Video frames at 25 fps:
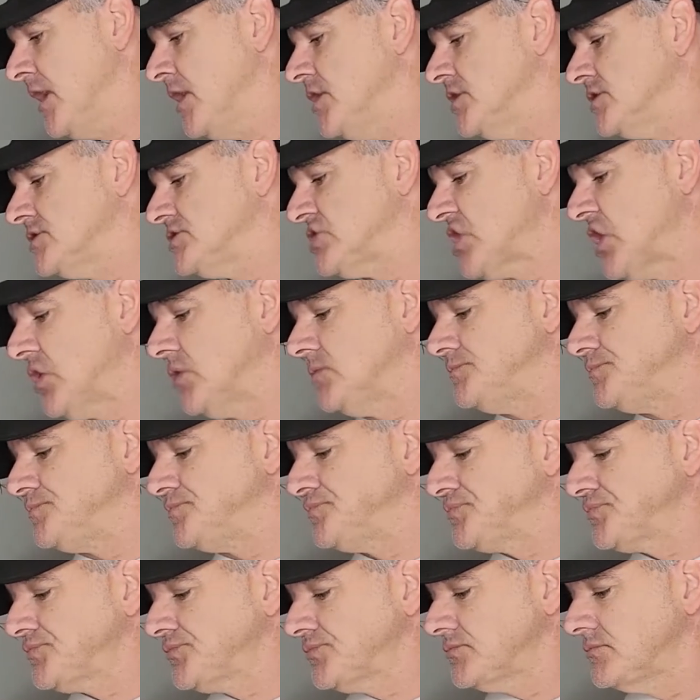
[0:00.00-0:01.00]
So,
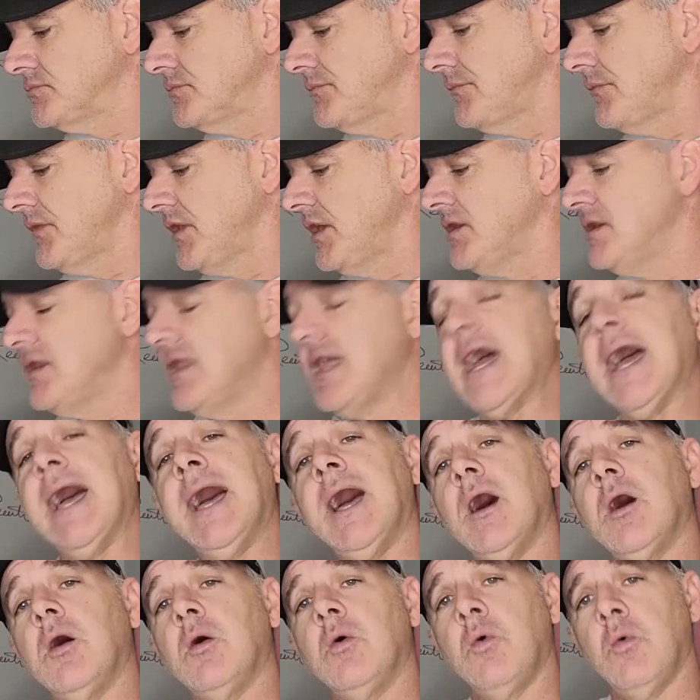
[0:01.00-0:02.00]

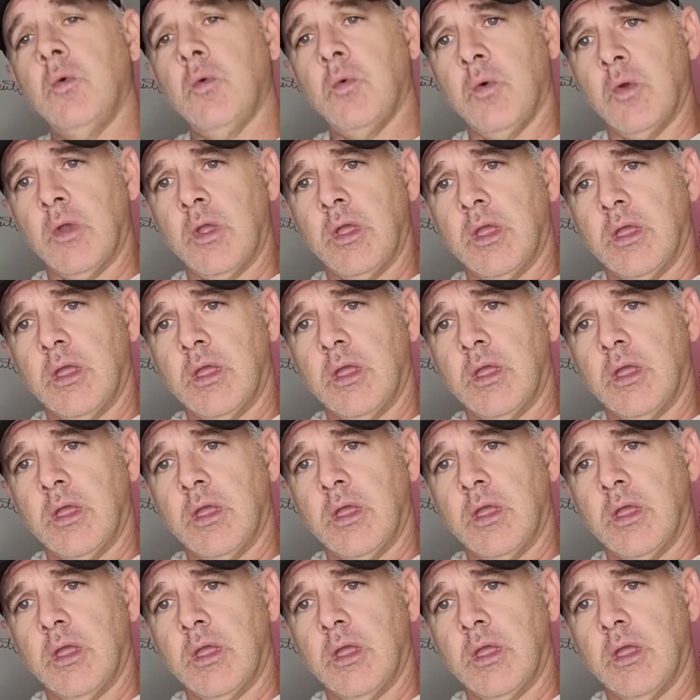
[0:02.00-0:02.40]
now,